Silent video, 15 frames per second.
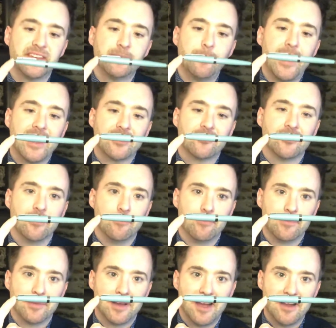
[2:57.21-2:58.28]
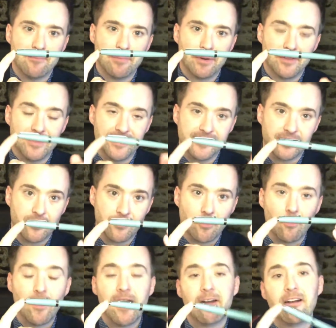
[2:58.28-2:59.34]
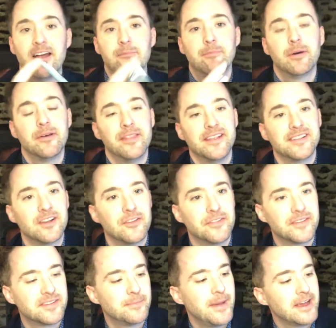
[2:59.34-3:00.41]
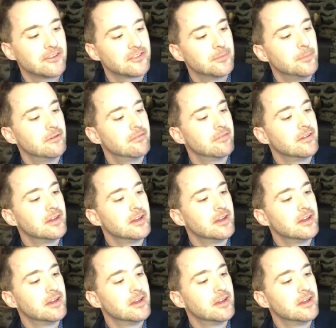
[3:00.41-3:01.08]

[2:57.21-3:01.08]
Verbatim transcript: spectrum I'd put this on or where I'd put this on the spectrum of,